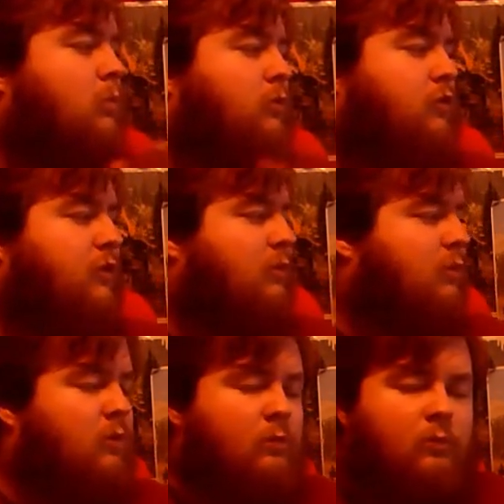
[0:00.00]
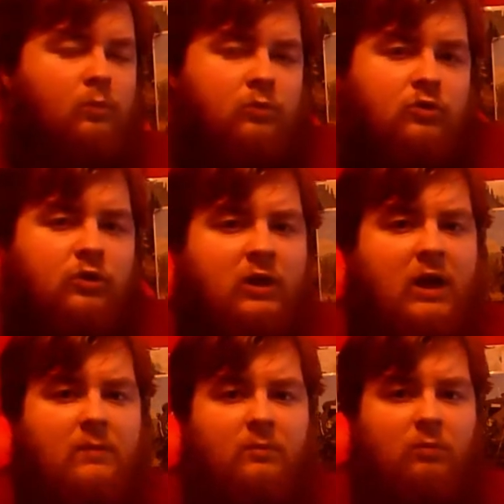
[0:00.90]
So what's going to
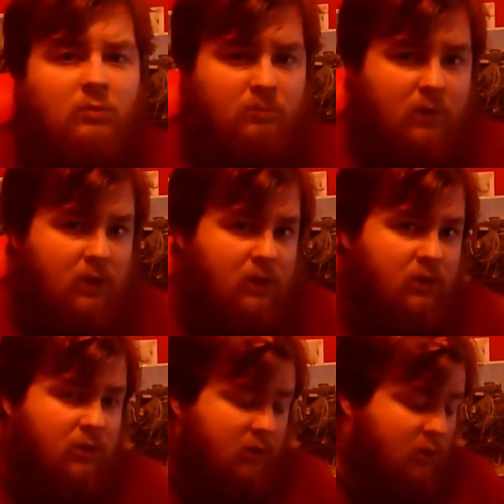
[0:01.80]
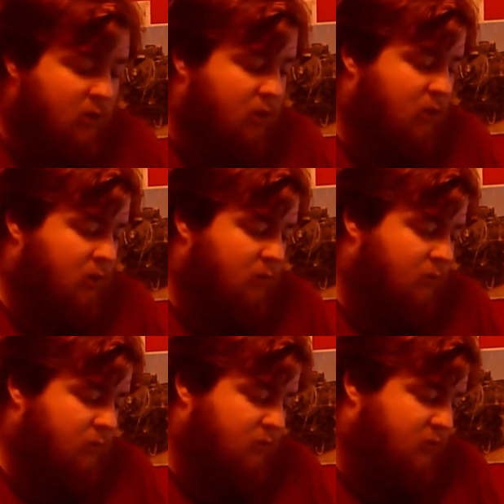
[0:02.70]
happen with my future